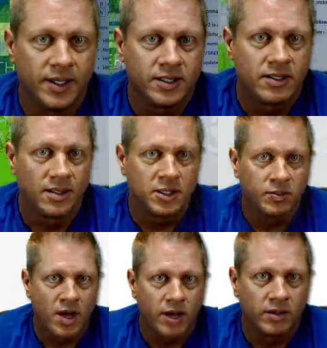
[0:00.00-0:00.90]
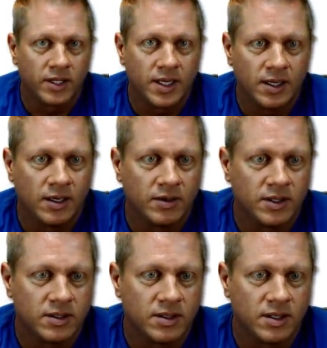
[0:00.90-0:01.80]
this model here,
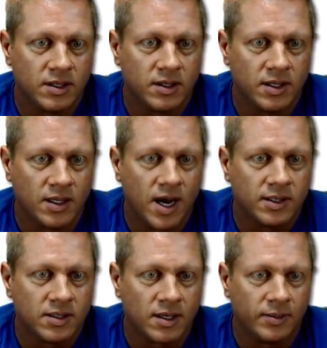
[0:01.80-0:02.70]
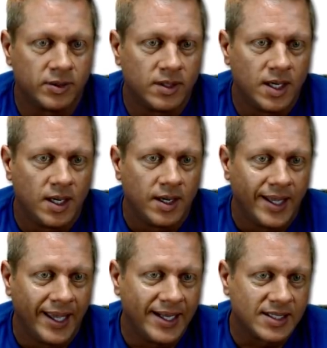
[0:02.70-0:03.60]
this is the ensemble,
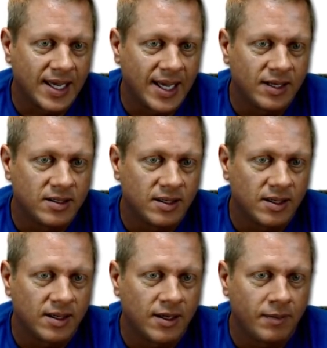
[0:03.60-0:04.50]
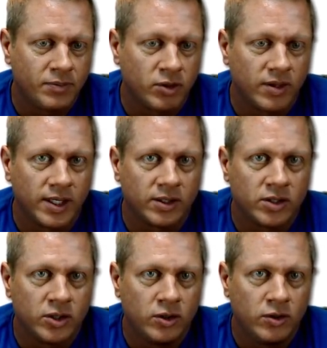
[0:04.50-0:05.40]
and it's got up to
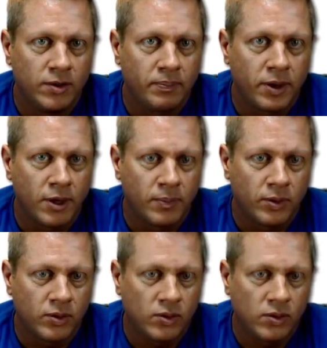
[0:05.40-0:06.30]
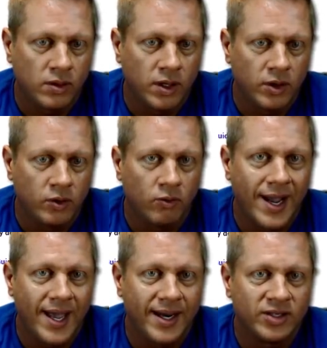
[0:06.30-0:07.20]
around 2 in purple.
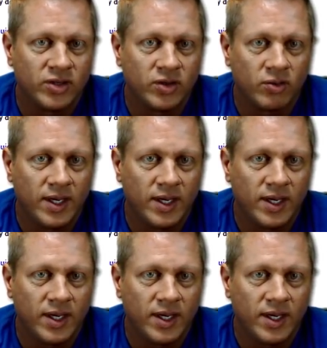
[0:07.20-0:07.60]
Red is